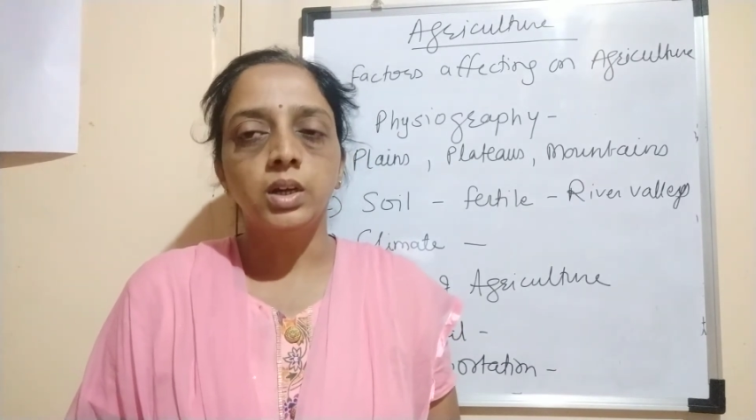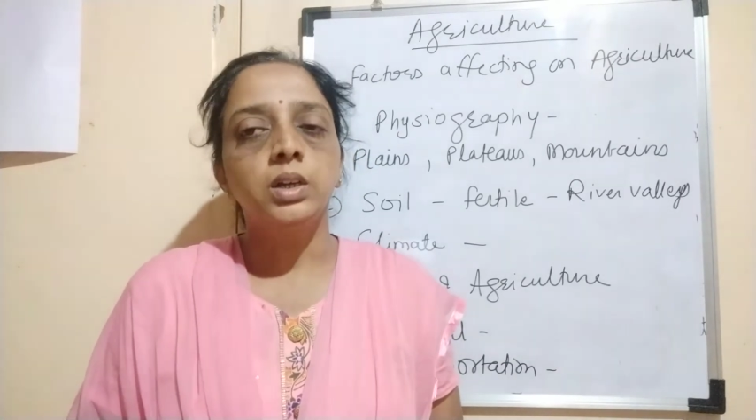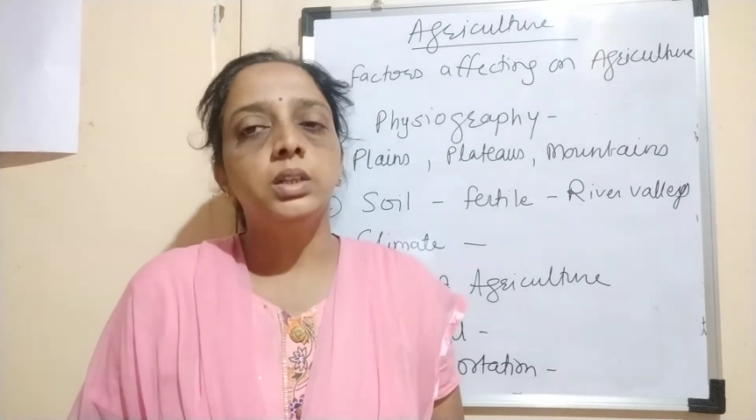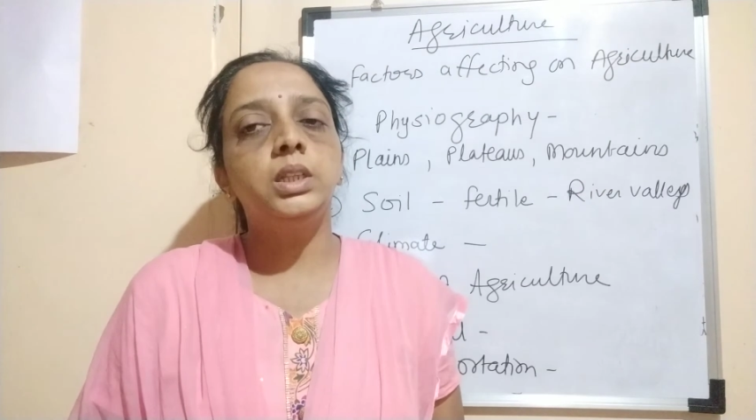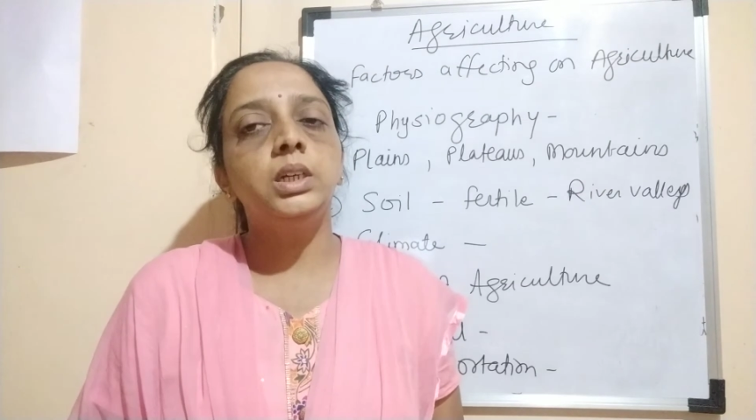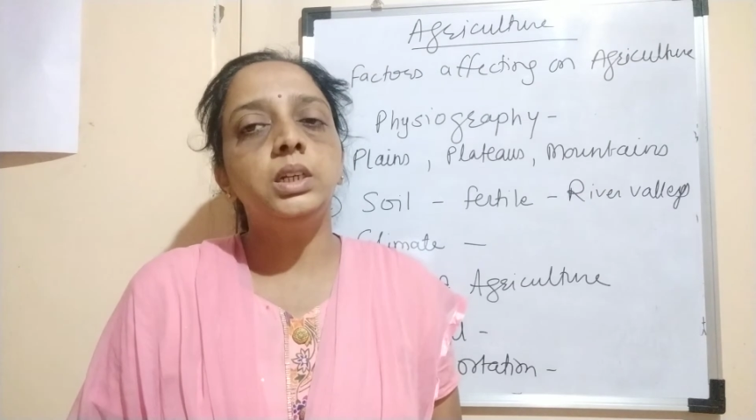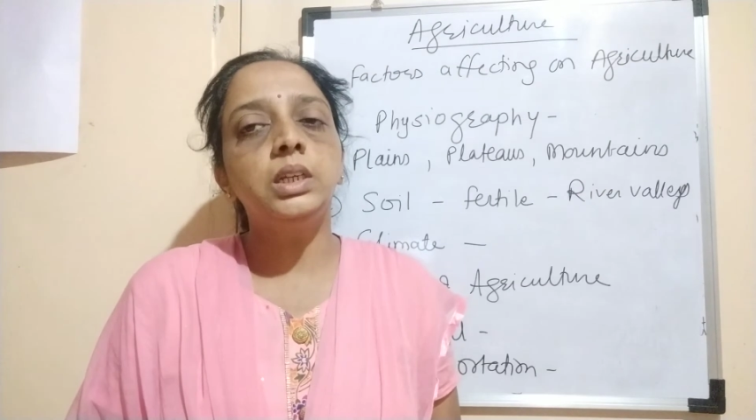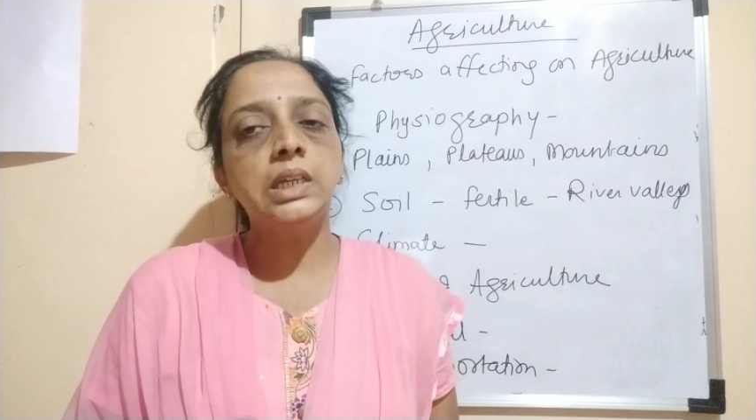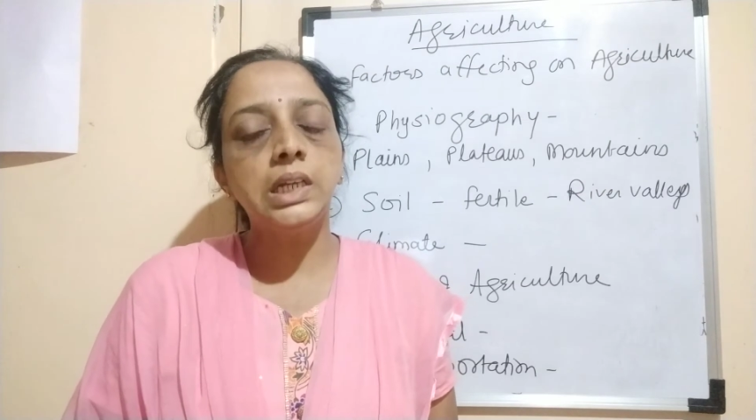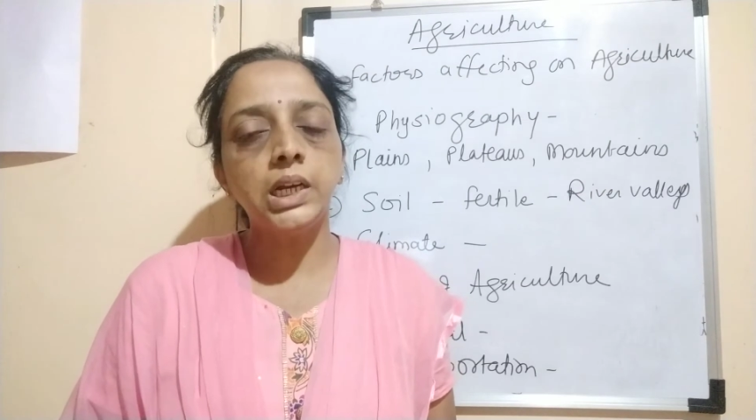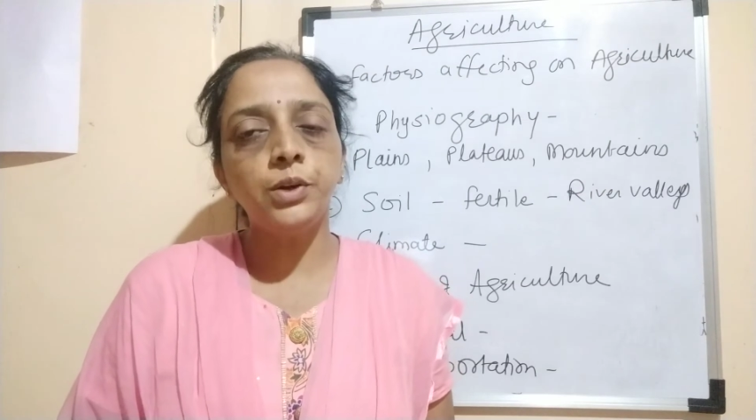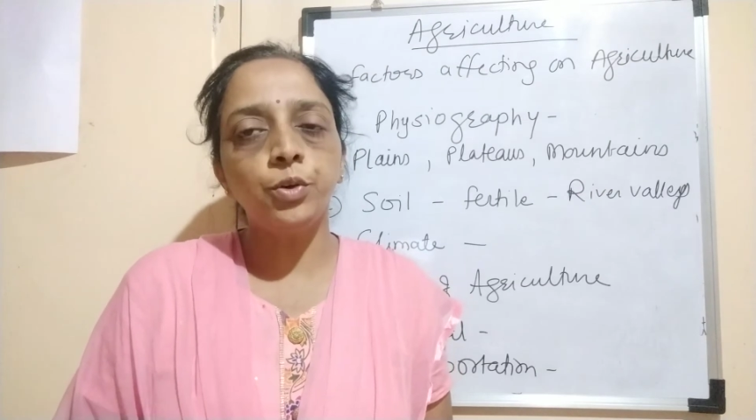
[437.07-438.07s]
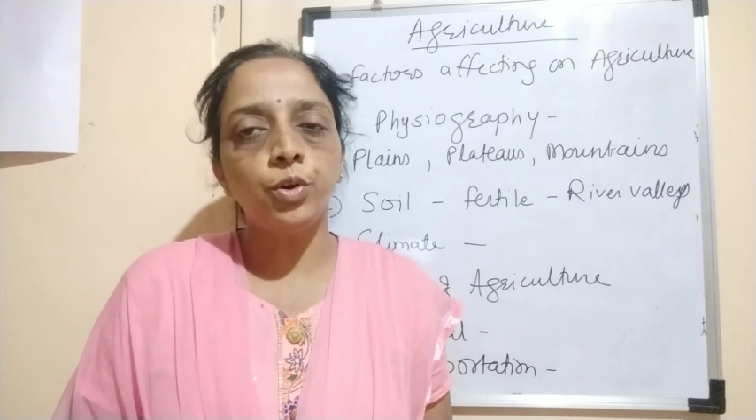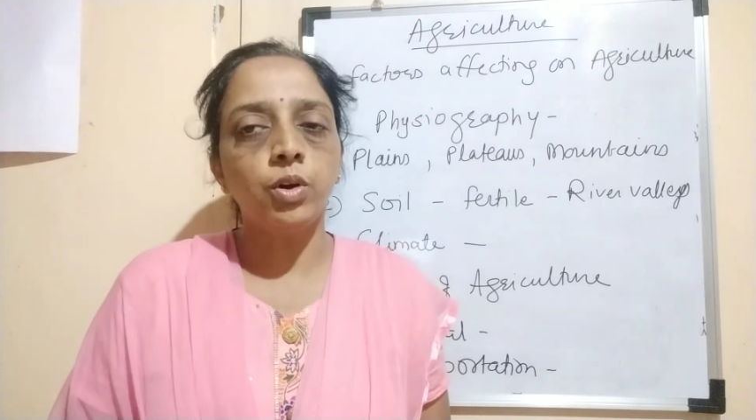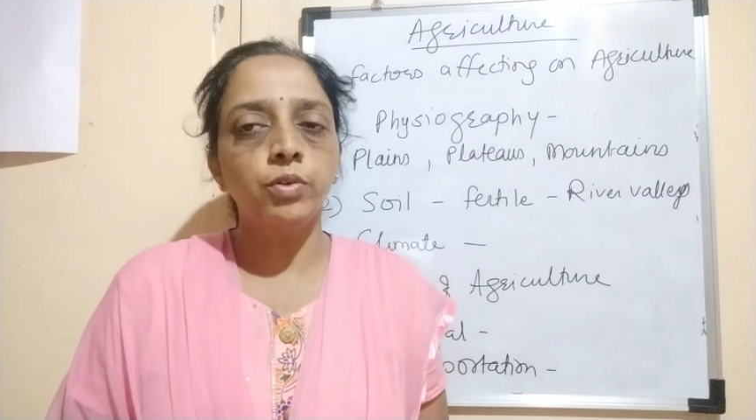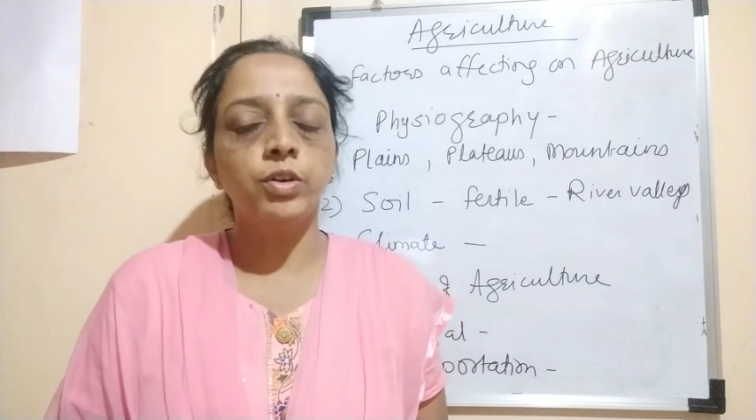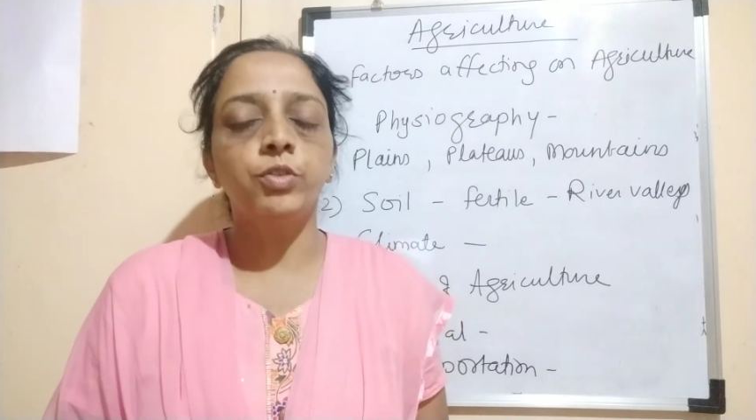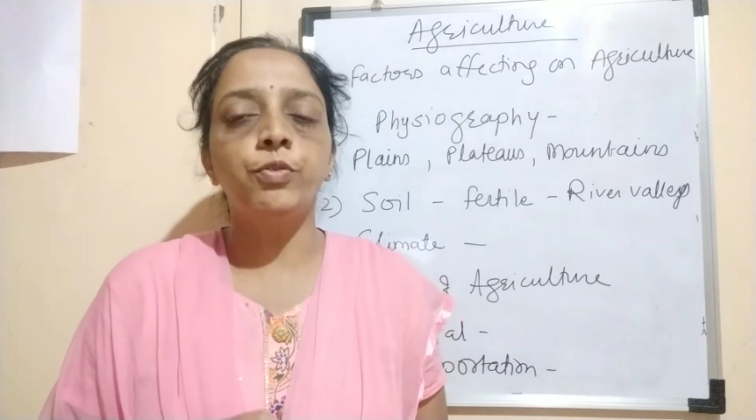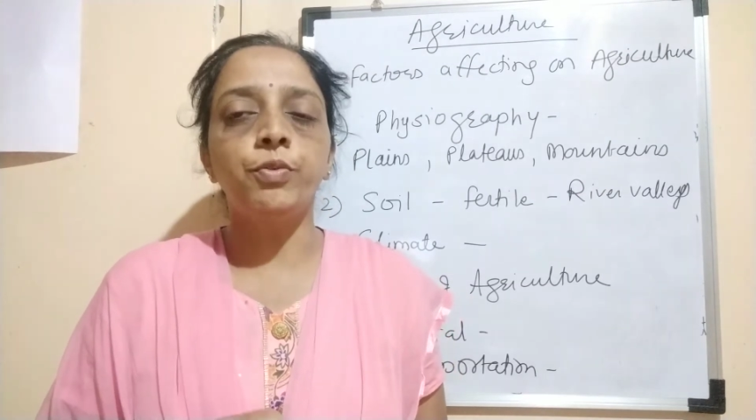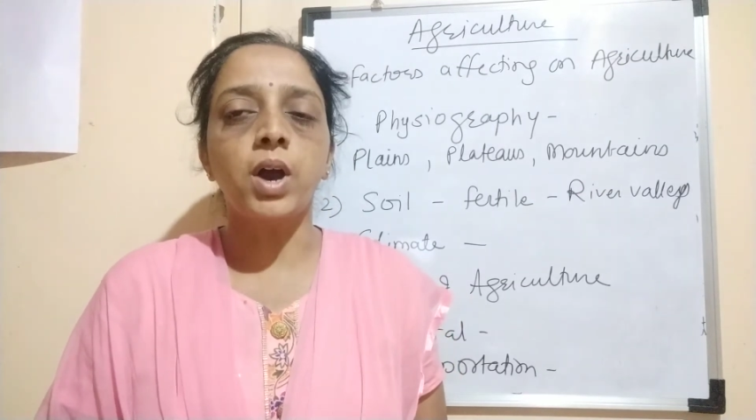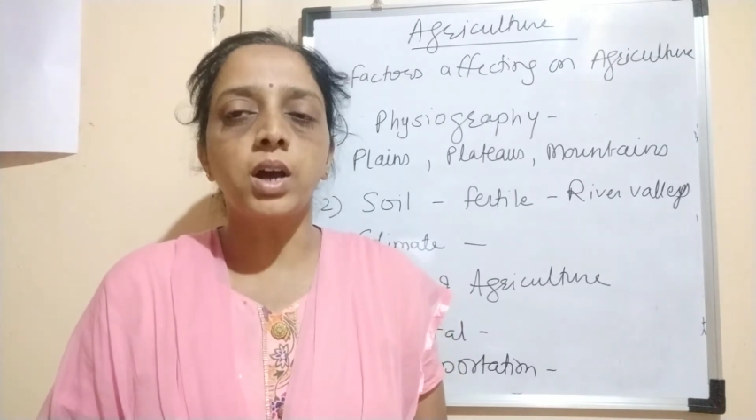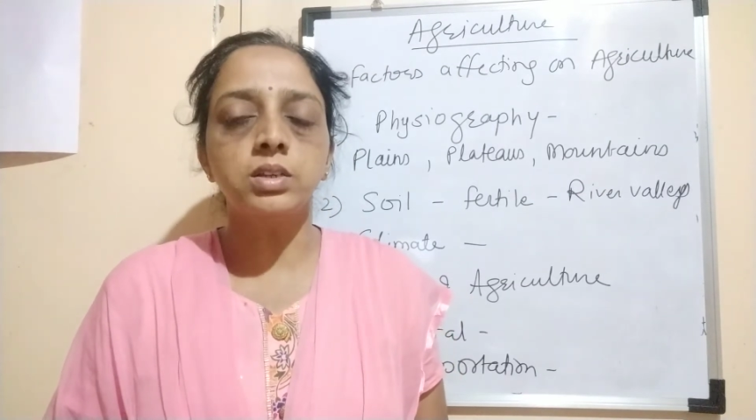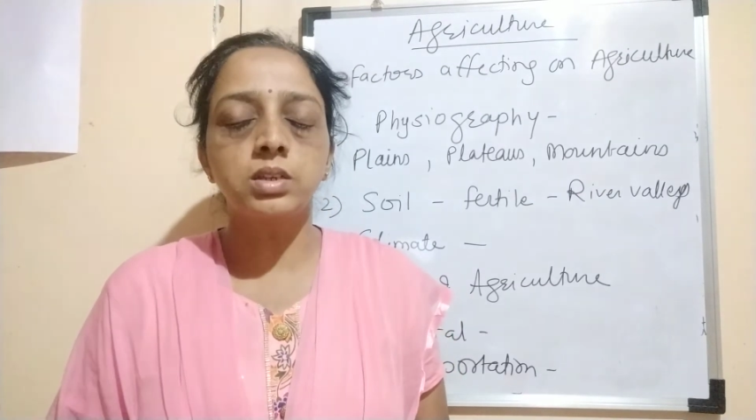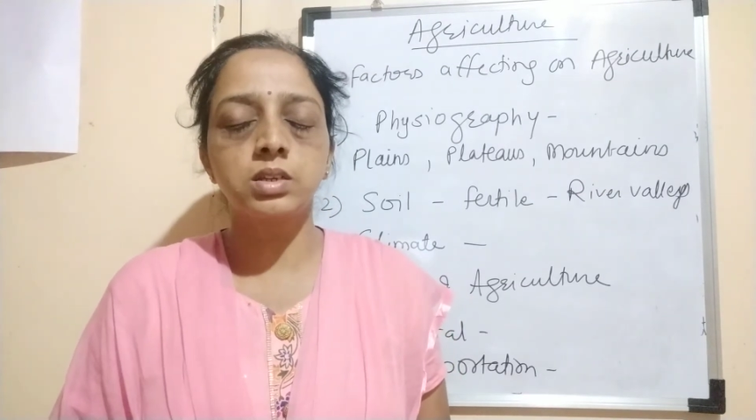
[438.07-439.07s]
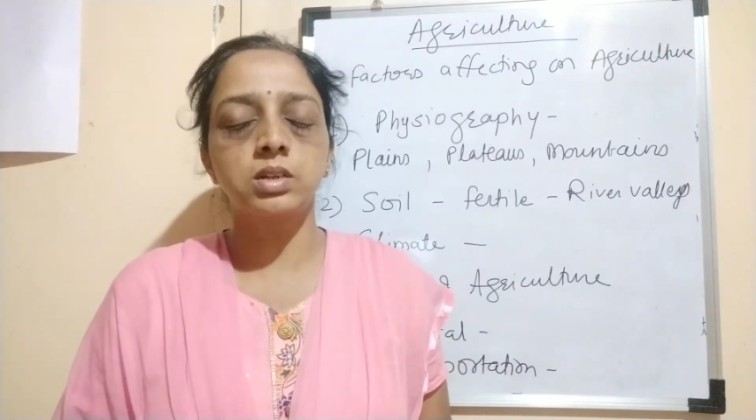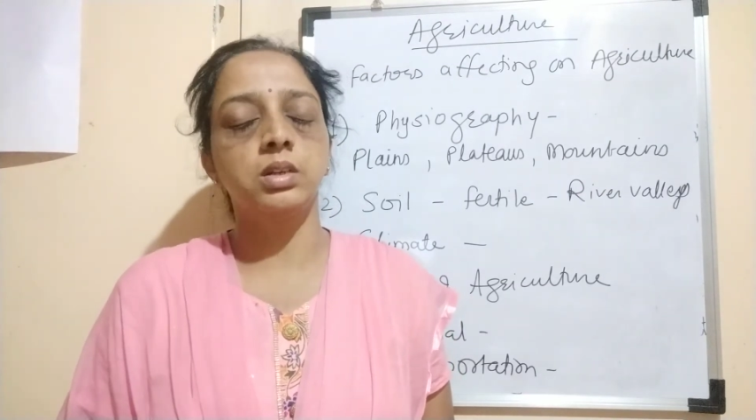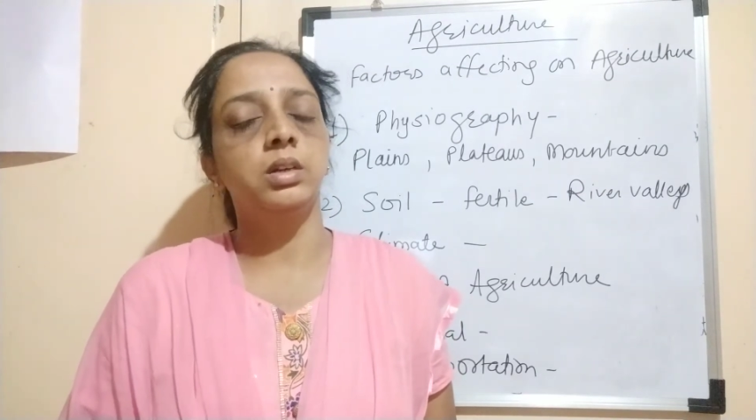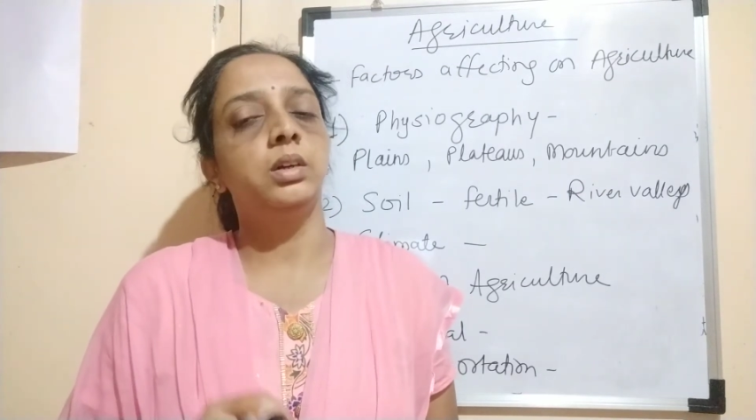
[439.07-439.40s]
the need of fast